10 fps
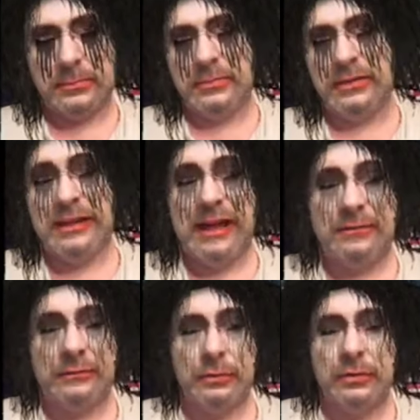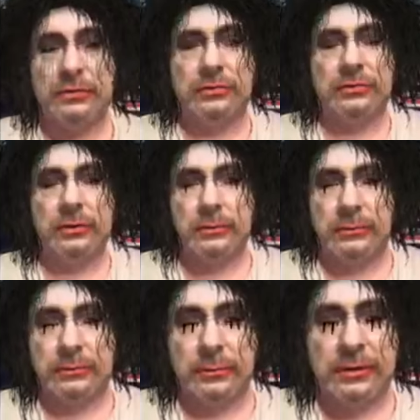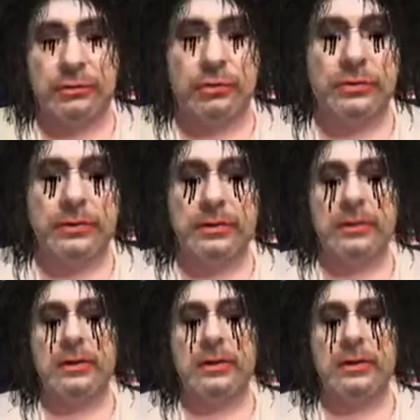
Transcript: Didn't have to, I just chose to, I enjoyed it.